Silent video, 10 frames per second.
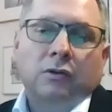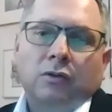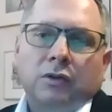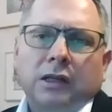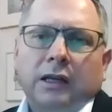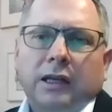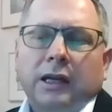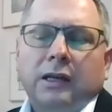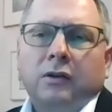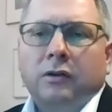You see
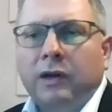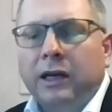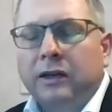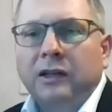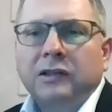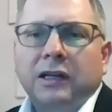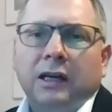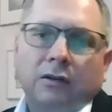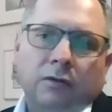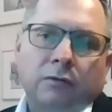again, right-hand
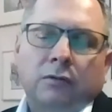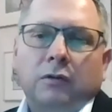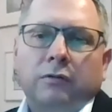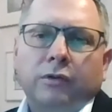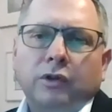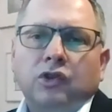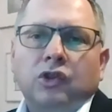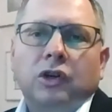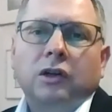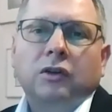side, the first
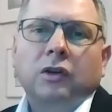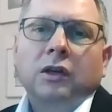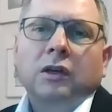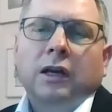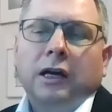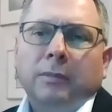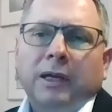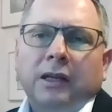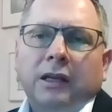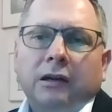chart, how
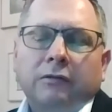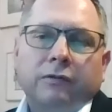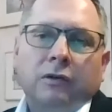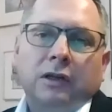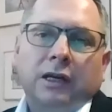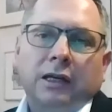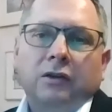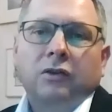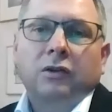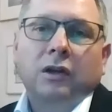many have died
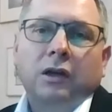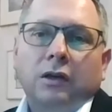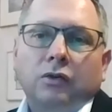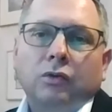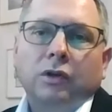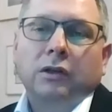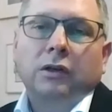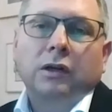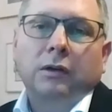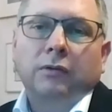during
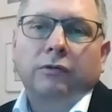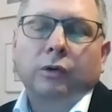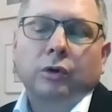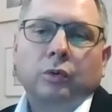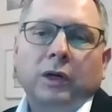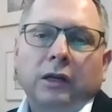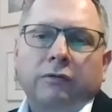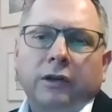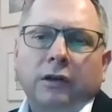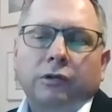the third
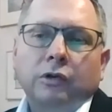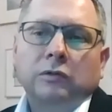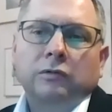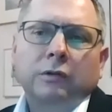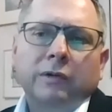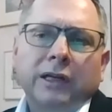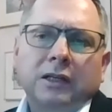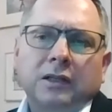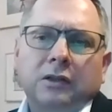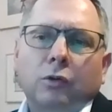wave in the first 3
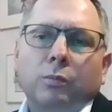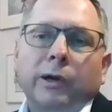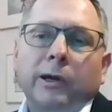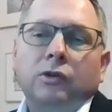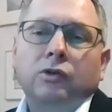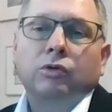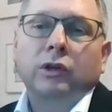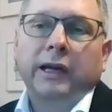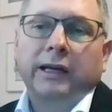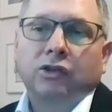weeks compared to
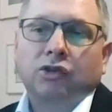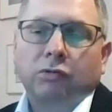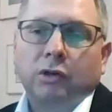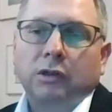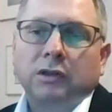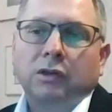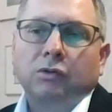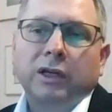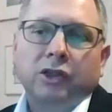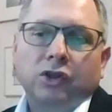the actual
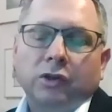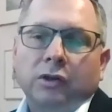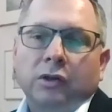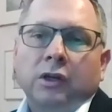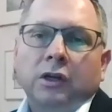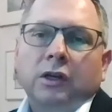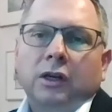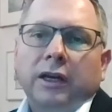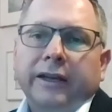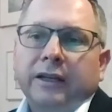situation.
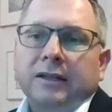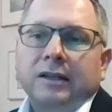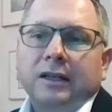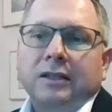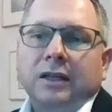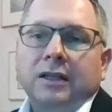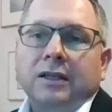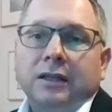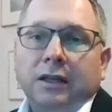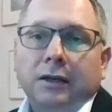And it is
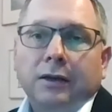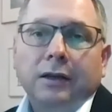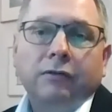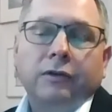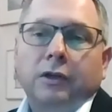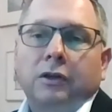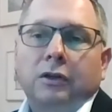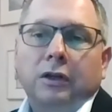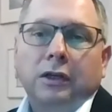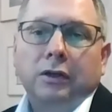
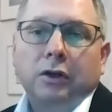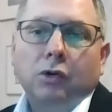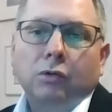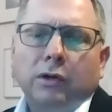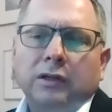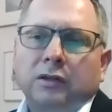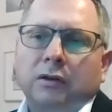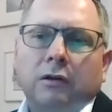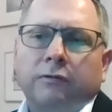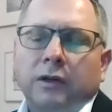significantly lower. It's
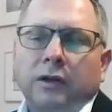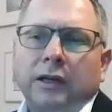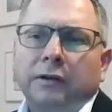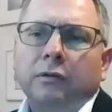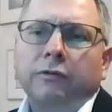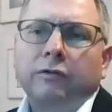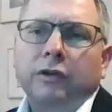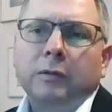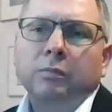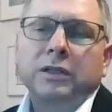roughly 10 to
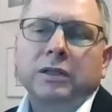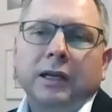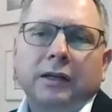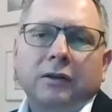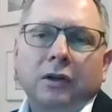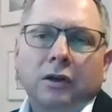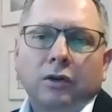15%